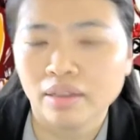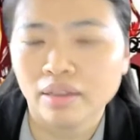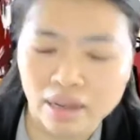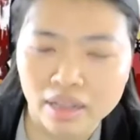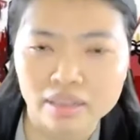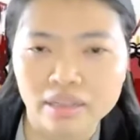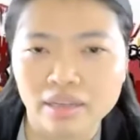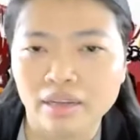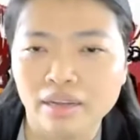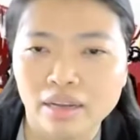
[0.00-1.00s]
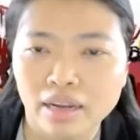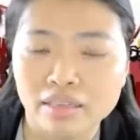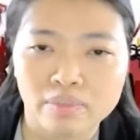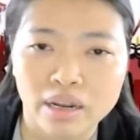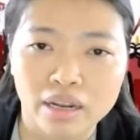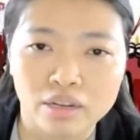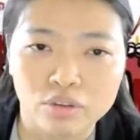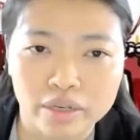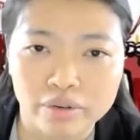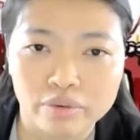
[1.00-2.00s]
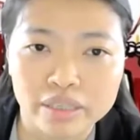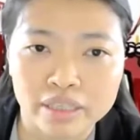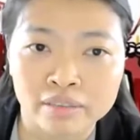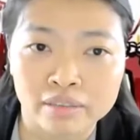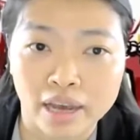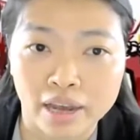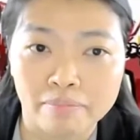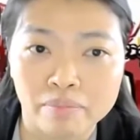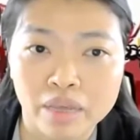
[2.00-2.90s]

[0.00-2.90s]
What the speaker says: under the last military regime time.